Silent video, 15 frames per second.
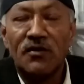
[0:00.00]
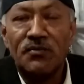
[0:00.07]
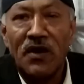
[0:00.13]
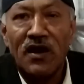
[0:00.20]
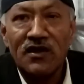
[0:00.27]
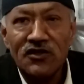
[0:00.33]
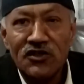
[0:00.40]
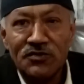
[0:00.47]
the
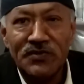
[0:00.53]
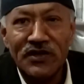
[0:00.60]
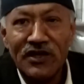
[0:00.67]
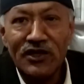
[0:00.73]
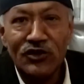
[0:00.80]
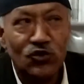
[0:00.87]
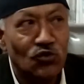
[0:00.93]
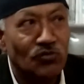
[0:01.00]
party is
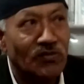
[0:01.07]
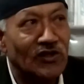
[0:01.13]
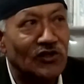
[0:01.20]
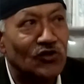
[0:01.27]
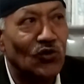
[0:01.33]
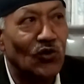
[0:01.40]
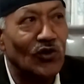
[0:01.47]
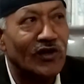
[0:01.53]
barely 2
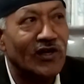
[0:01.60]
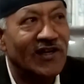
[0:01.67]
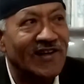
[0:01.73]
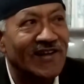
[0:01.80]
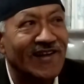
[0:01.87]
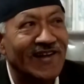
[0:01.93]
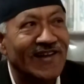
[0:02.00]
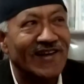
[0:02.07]
months old,
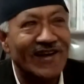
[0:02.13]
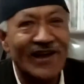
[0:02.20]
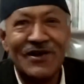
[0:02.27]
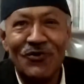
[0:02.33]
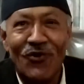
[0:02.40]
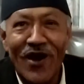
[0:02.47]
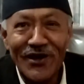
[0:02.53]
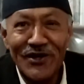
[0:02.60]

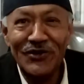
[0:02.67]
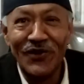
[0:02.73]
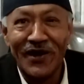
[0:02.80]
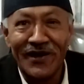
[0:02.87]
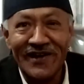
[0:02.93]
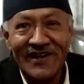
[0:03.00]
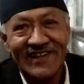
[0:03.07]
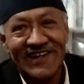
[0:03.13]
and why you
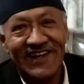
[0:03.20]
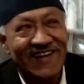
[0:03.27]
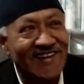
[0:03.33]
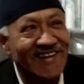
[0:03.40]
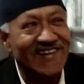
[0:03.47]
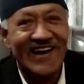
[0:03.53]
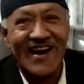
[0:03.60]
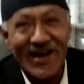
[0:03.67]
are
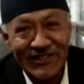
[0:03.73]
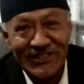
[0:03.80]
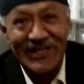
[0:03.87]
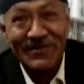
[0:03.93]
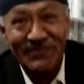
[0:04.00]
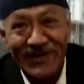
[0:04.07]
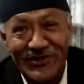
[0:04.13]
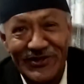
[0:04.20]

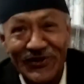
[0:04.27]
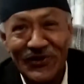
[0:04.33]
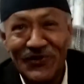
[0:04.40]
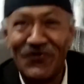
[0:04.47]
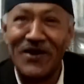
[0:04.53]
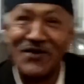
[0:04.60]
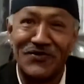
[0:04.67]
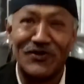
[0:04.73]
asking me to
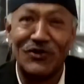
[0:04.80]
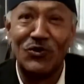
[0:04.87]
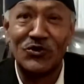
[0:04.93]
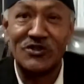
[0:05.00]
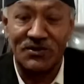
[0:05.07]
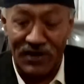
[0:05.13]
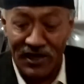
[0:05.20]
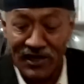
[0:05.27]
fight for the Lok
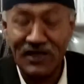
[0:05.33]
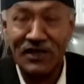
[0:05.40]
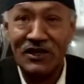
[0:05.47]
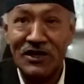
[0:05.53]
Sabha?